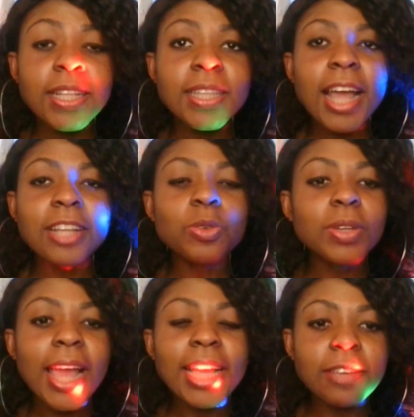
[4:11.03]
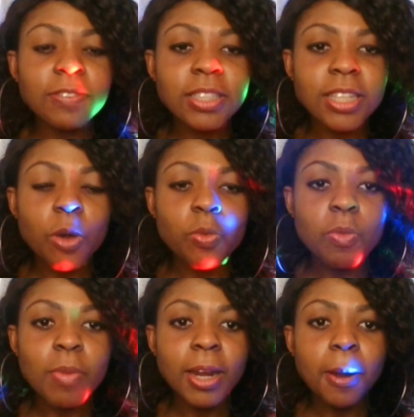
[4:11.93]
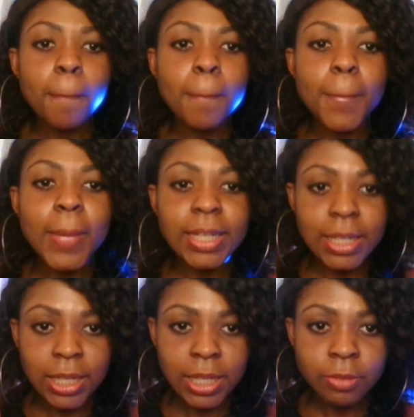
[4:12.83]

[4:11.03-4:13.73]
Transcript: that don't like giving their woman money,